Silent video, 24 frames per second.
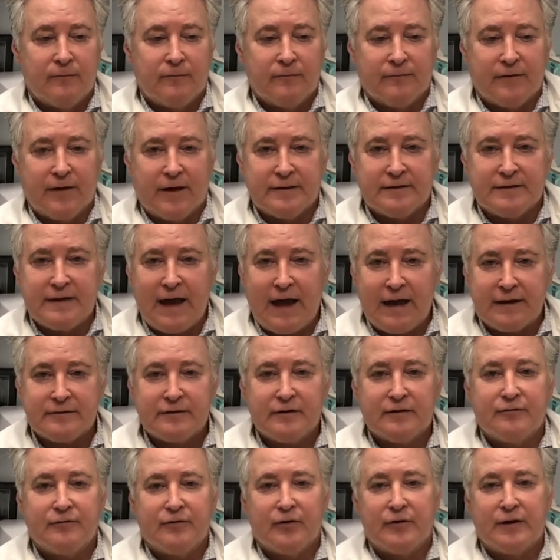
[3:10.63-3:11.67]

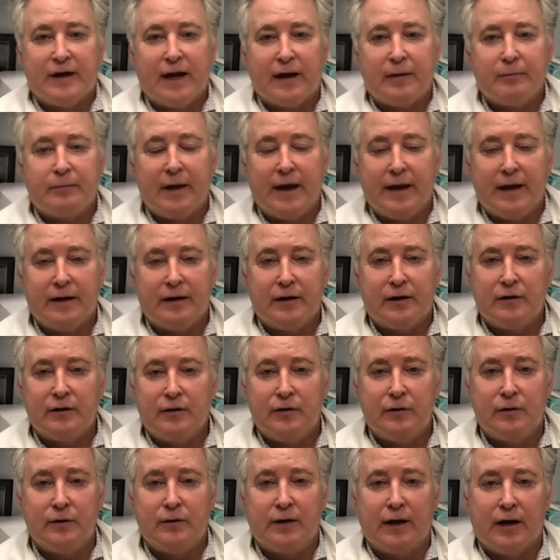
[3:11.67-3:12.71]
Fantastic for neck pain,
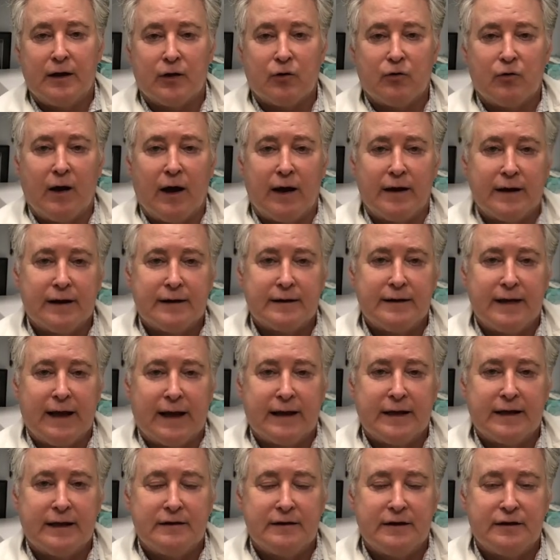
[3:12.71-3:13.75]
acute and chronic neck
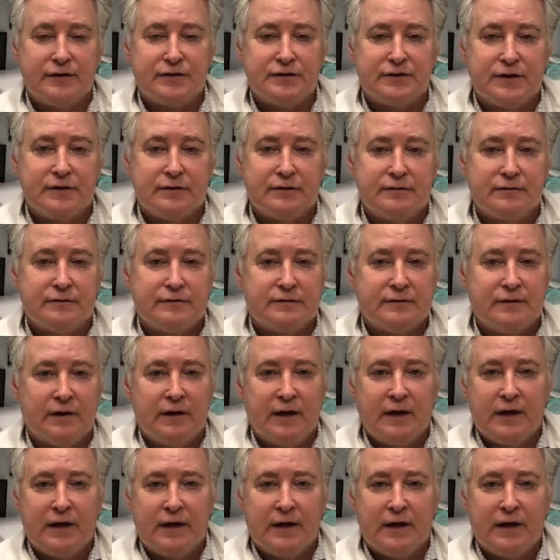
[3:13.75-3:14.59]
conditions.